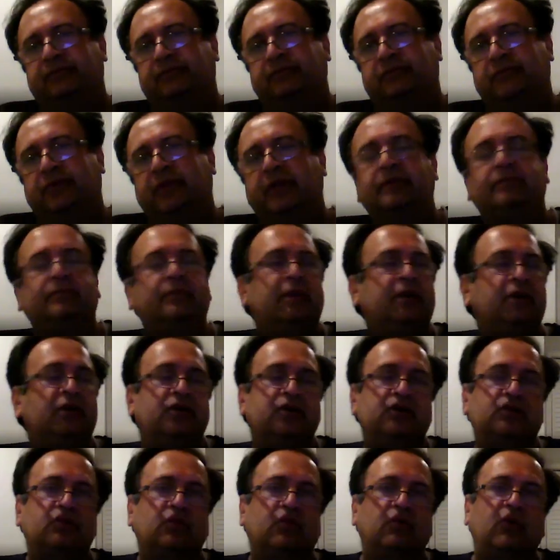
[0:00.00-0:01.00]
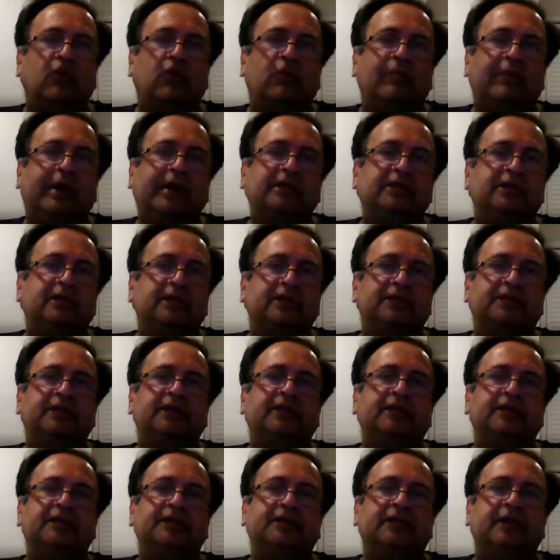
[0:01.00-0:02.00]
Okay? So my
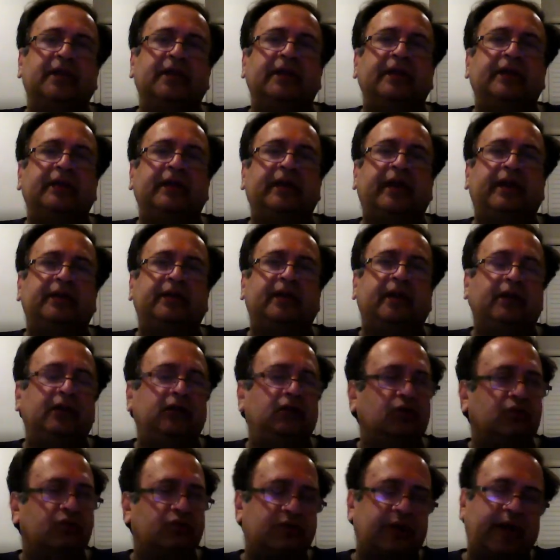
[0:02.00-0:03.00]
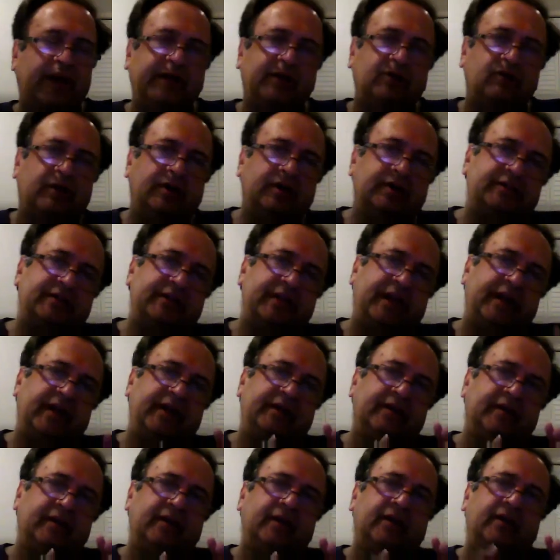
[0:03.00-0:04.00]
suggestion is that you try to
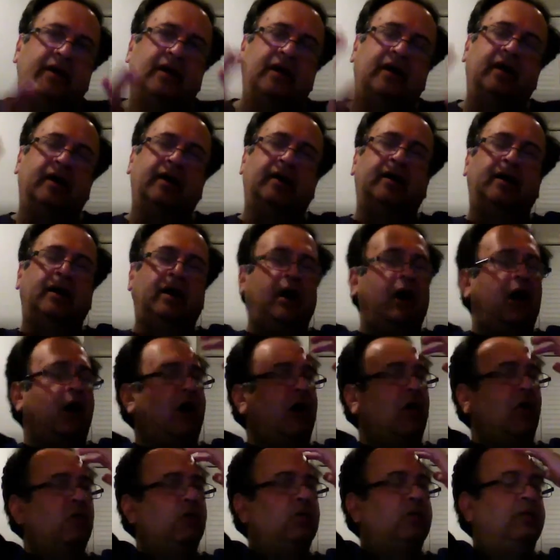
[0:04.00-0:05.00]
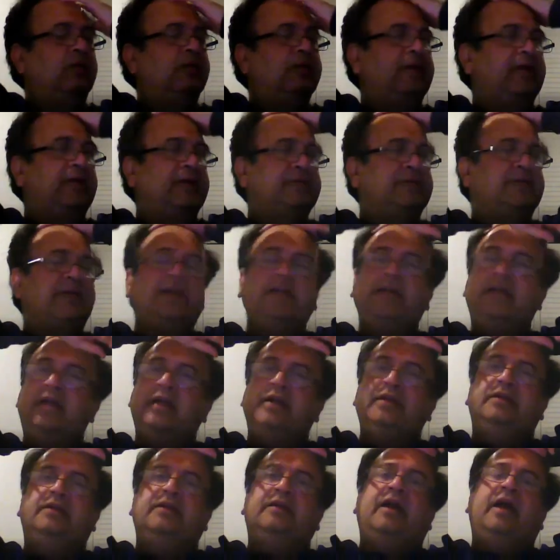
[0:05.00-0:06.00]
understand how there is an
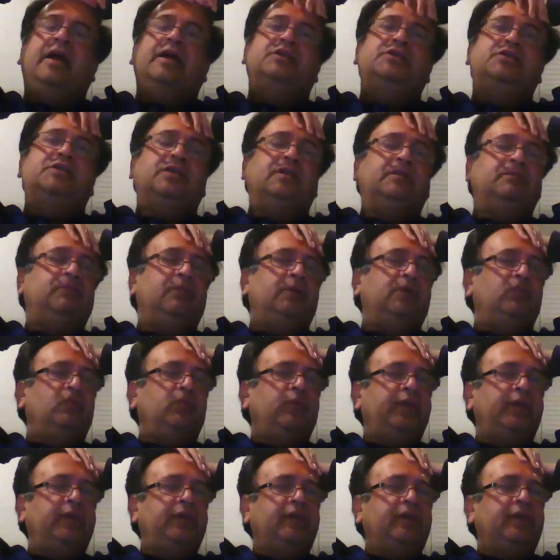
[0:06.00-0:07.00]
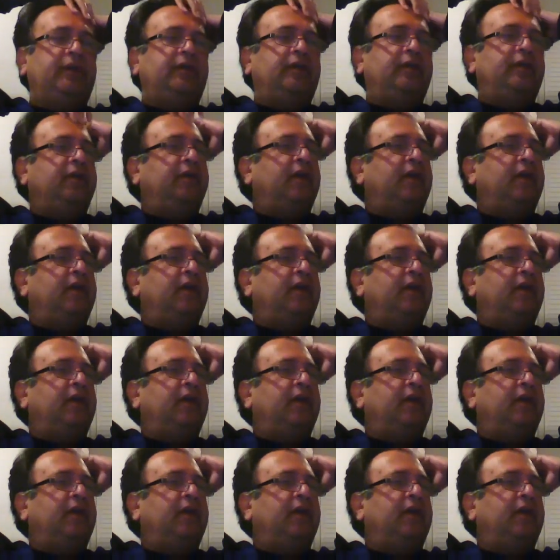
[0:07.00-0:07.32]
interaction between